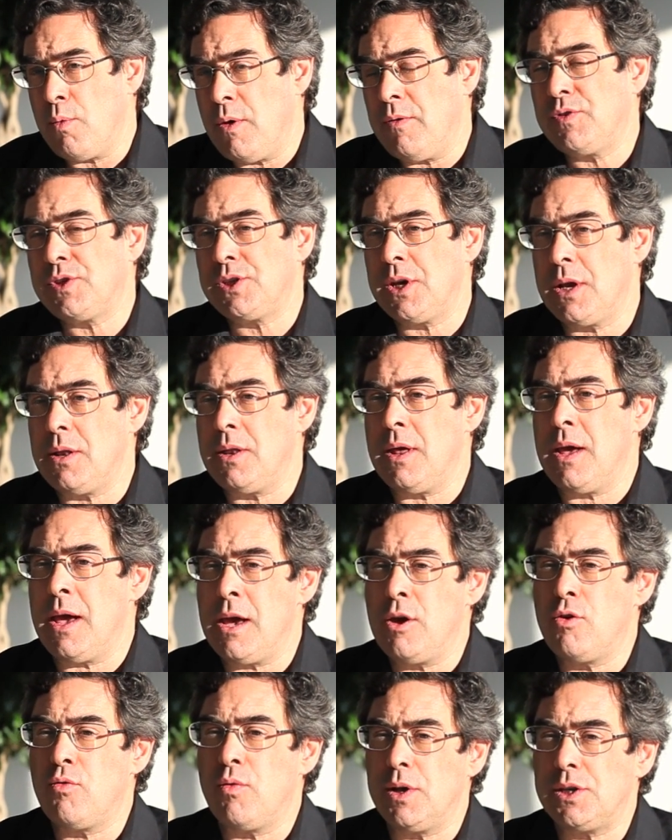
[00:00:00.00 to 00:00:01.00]
We've seen the
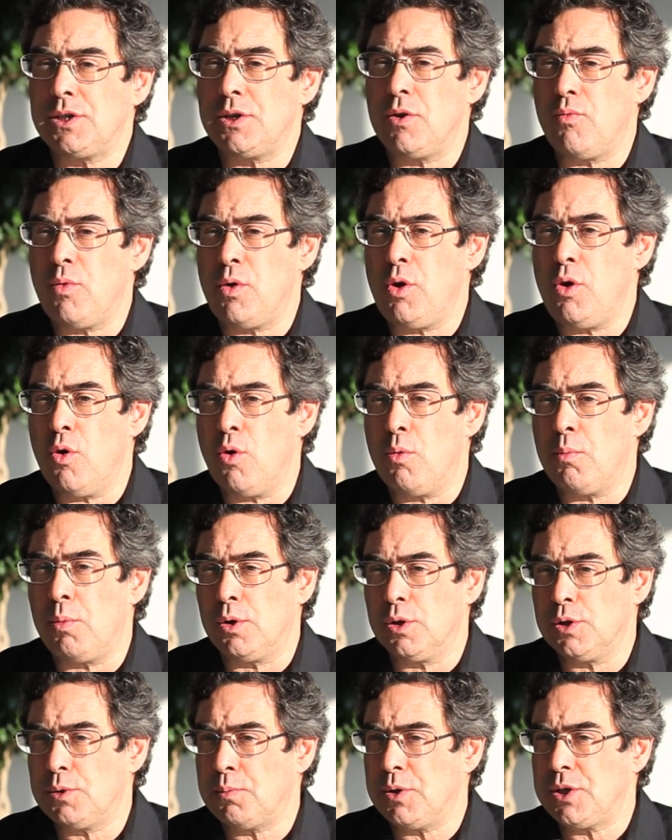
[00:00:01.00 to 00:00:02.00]
increase in renewables,